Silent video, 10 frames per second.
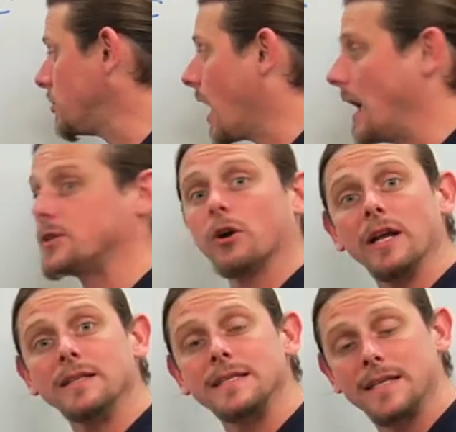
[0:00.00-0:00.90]
guys are
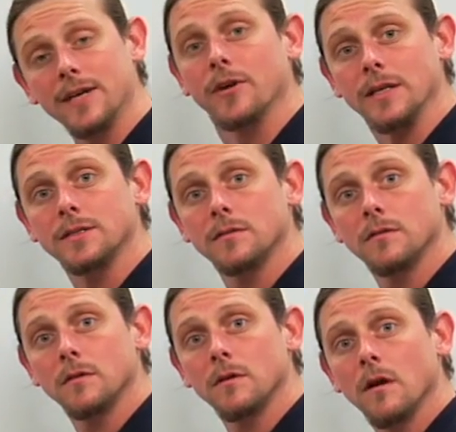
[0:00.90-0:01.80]
in series.
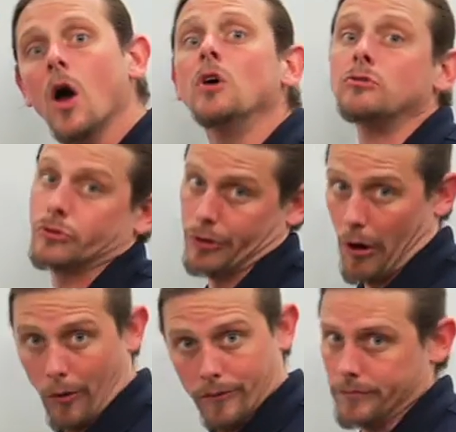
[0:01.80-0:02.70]

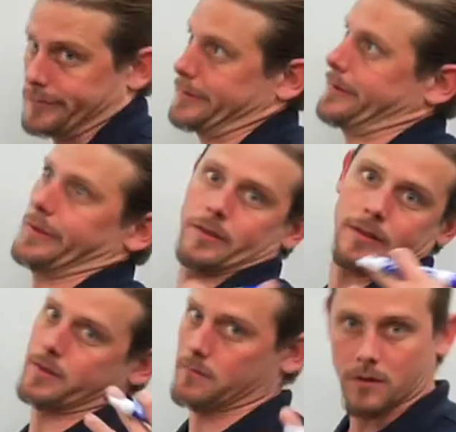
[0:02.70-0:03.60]
So let's
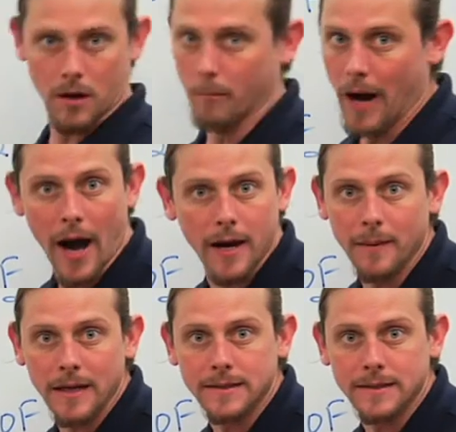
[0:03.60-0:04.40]
combine them in